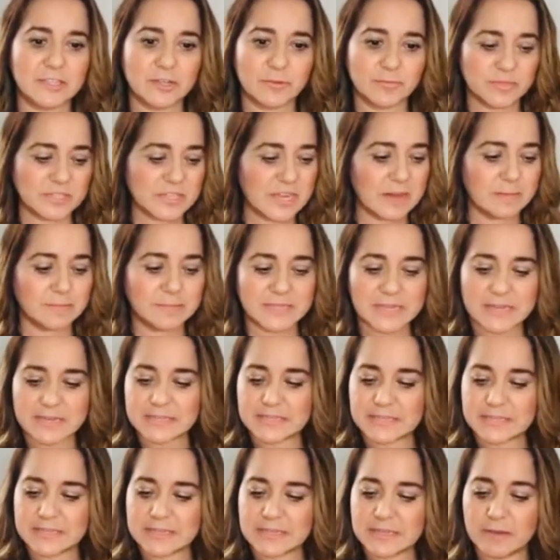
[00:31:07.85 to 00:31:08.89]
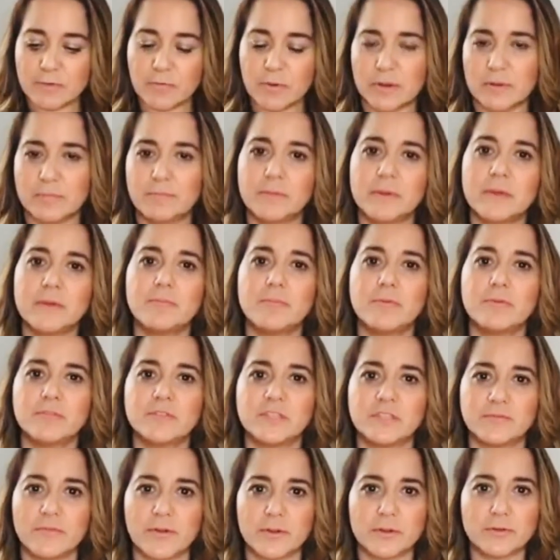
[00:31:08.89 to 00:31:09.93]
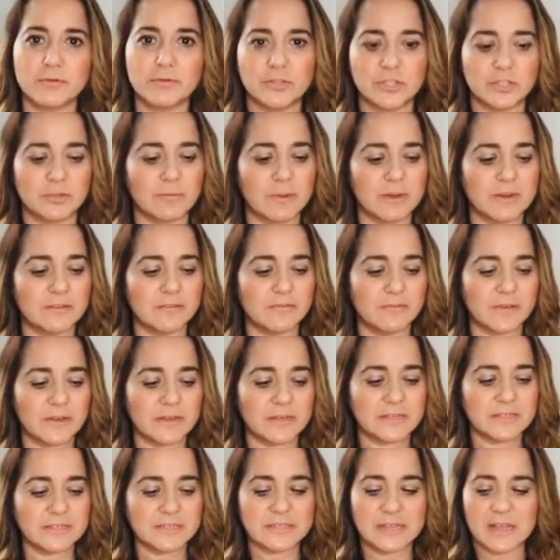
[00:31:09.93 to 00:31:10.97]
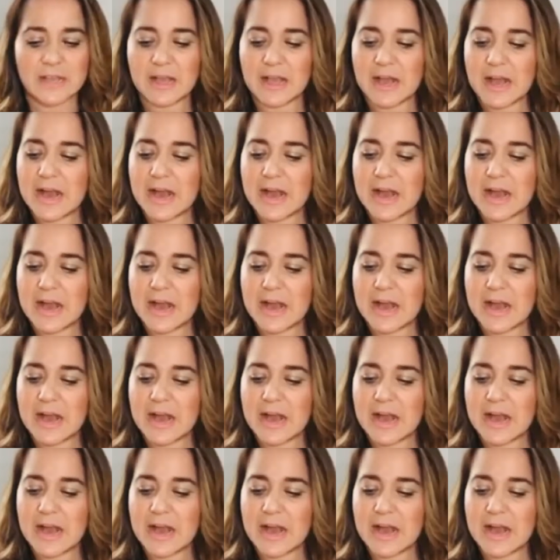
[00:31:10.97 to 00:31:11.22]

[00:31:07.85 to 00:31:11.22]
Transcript: Sometimes I see when people is very good to manifest,